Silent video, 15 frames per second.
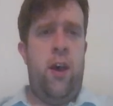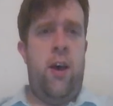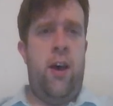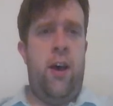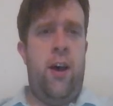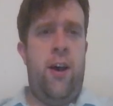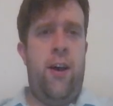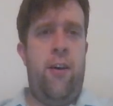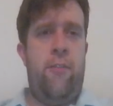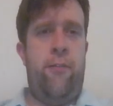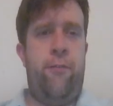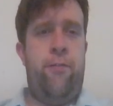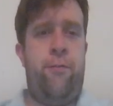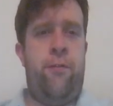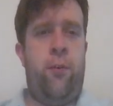Uh,
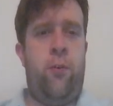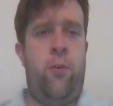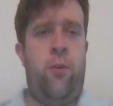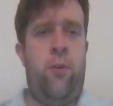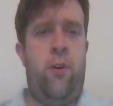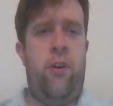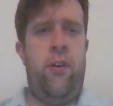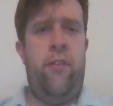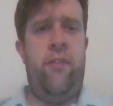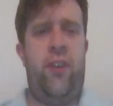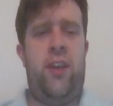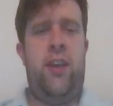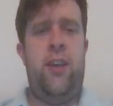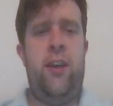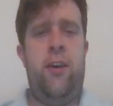four over
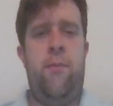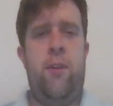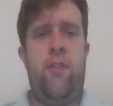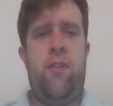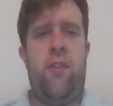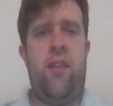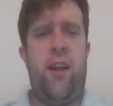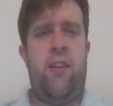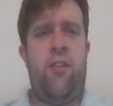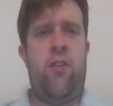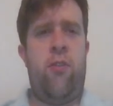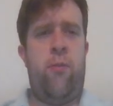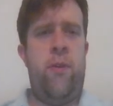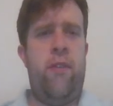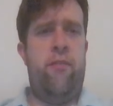here means that that's
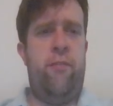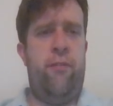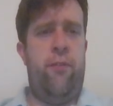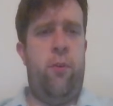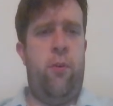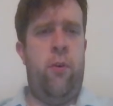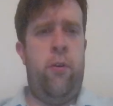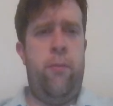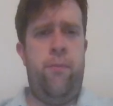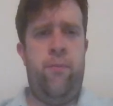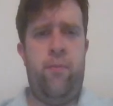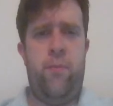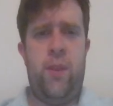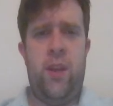three and four.